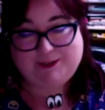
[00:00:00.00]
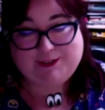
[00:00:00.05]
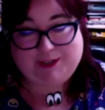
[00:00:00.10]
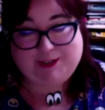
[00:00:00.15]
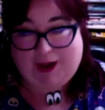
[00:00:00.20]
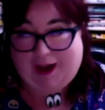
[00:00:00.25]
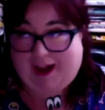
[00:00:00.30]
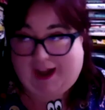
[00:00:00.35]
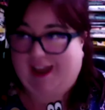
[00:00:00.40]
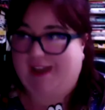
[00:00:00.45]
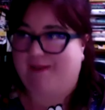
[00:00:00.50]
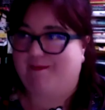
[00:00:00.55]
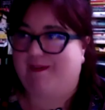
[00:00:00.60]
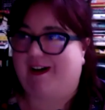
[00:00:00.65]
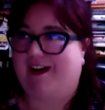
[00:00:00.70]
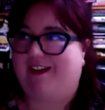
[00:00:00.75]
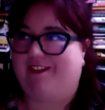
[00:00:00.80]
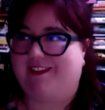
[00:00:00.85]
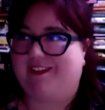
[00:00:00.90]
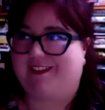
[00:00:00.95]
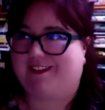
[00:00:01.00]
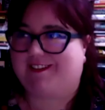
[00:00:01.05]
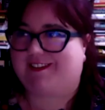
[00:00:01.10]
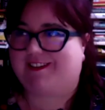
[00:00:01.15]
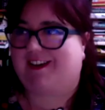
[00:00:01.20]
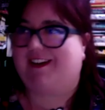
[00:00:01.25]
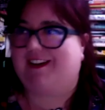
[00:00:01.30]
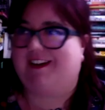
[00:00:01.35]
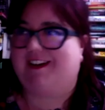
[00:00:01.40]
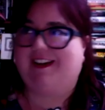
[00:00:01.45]
time this
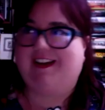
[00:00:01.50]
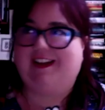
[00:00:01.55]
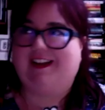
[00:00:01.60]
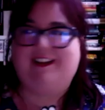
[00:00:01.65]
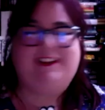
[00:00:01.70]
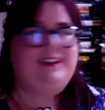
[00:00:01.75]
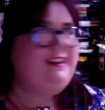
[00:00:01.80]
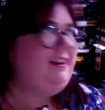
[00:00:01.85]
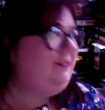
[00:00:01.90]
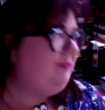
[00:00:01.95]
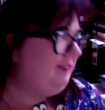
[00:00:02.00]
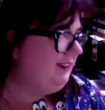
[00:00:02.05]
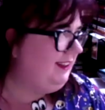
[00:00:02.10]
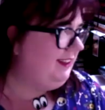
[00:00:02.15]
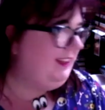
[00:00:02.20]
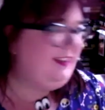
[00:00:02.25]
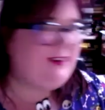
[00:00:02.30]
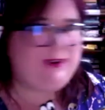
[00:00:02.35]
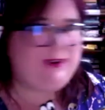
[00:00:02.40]
lovely